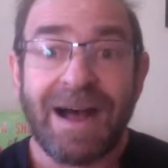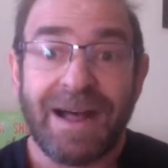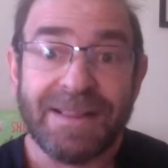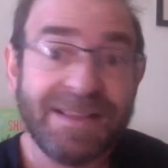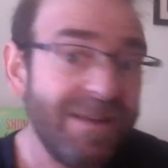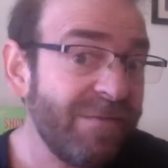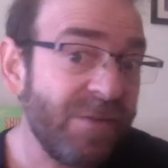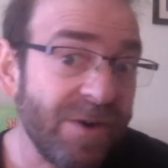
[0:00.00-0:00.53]

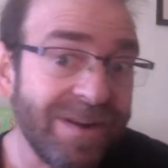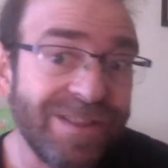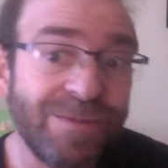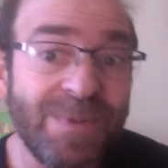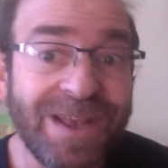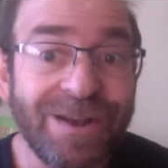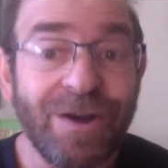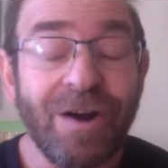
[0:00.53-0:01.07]
different
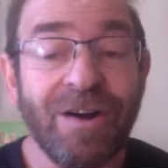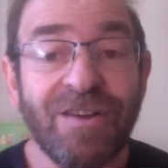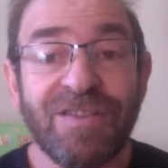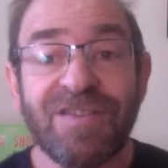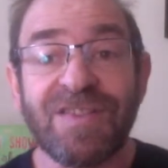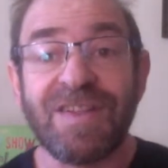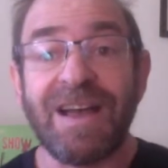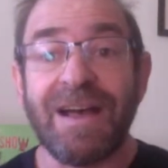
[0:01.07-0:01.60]

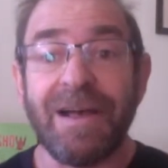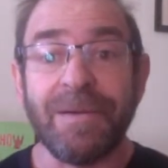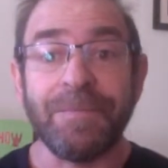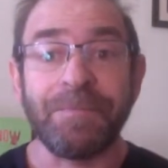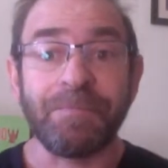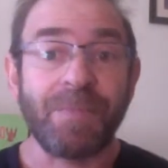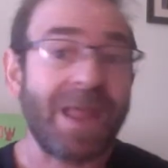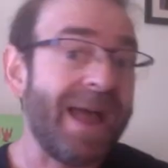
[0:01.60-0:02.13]
because
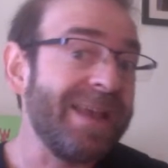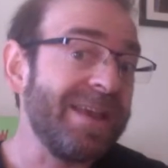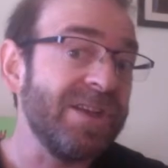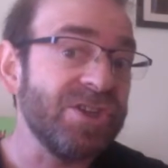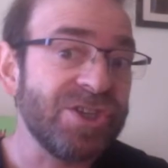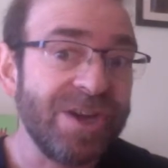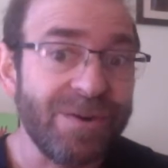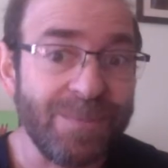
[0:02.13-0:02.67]
I can
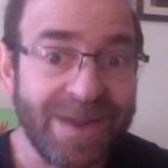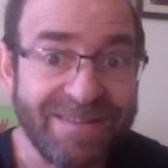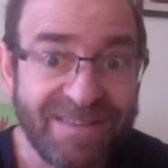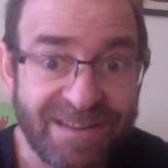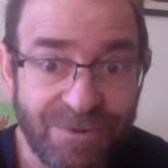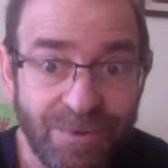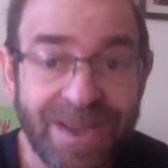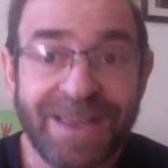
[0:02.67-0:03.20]
share my
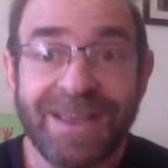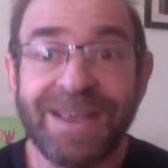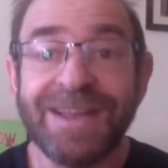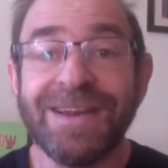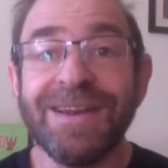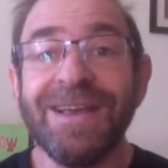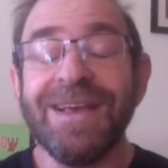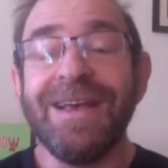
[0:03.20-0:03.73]

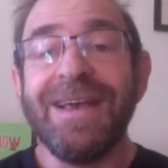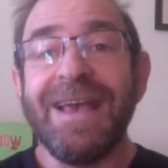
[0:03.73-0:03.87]
screen